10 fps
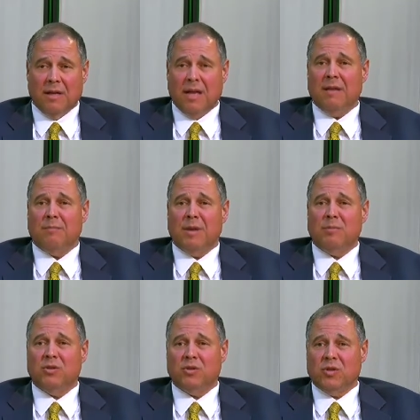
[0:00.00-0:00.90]
hey,
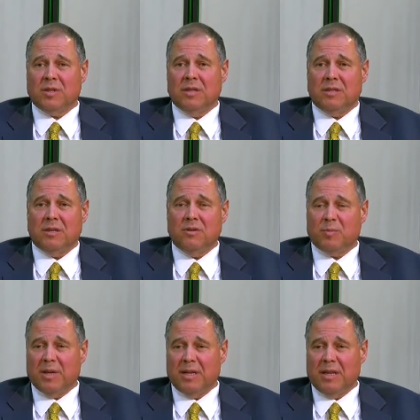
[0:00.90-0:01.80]
maybe you should just continue
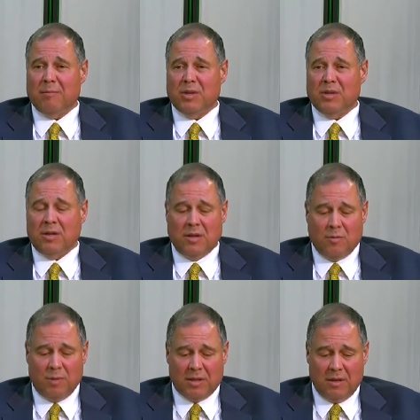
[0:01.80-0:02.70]
spending that million a
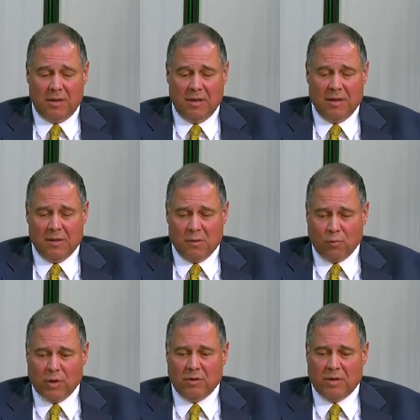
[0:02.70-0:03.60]
year. But the, the
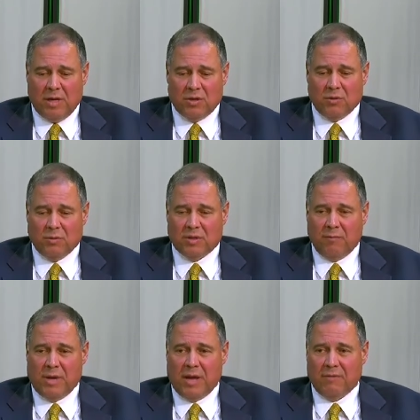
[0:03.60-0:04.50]
real issue is
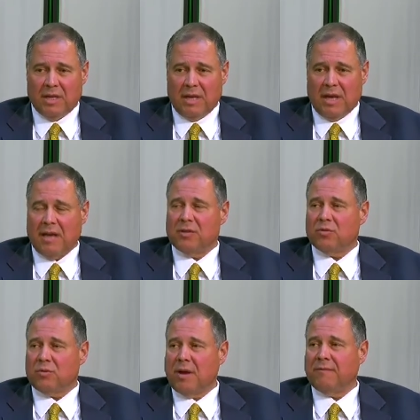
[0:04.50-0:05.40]
if we have a
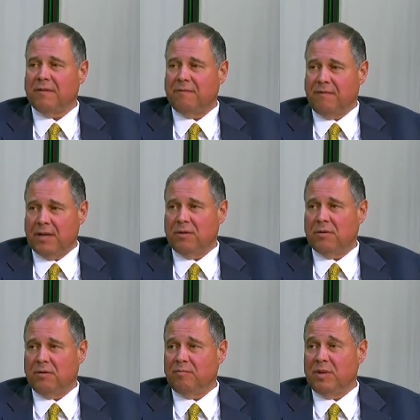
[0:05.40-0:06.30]
catastrophic
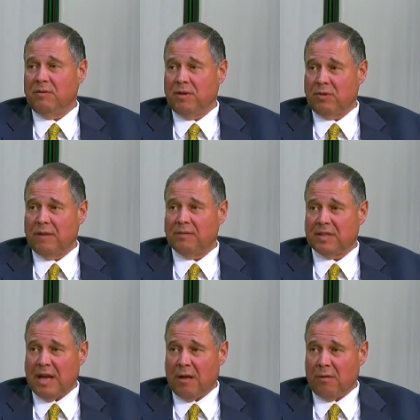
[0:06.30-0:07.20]
failure of PV Drive
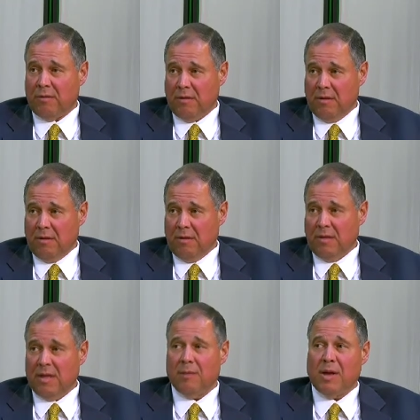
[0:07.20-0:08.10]
South,
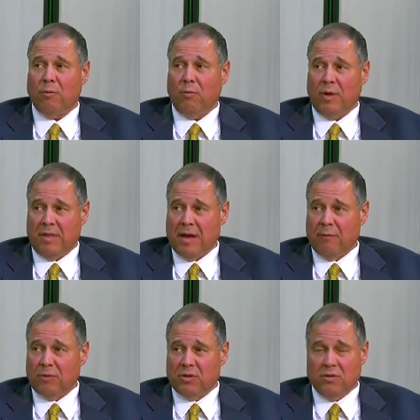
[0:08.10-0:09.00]
think about what
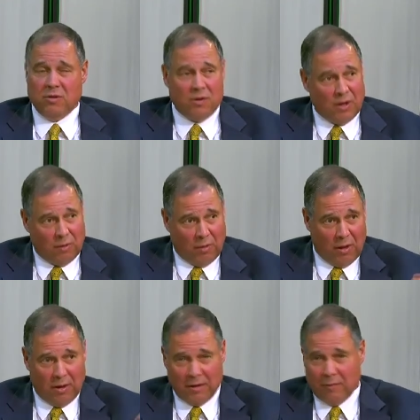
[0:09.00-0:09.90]
that would do. You know how
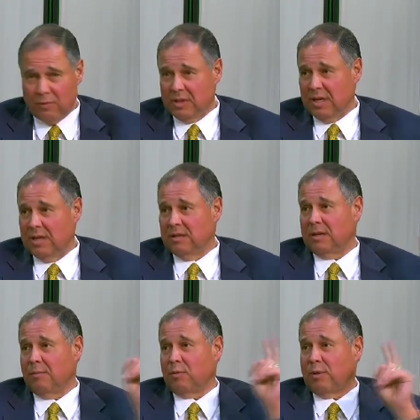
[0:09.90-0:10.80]
long it would take to
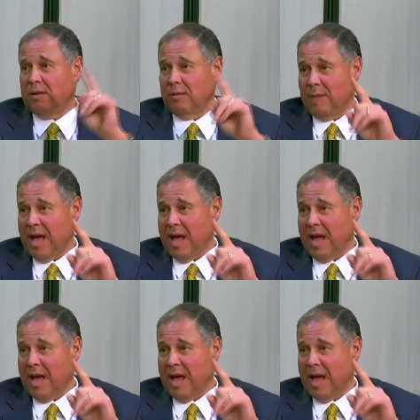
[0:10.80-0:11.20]
come around the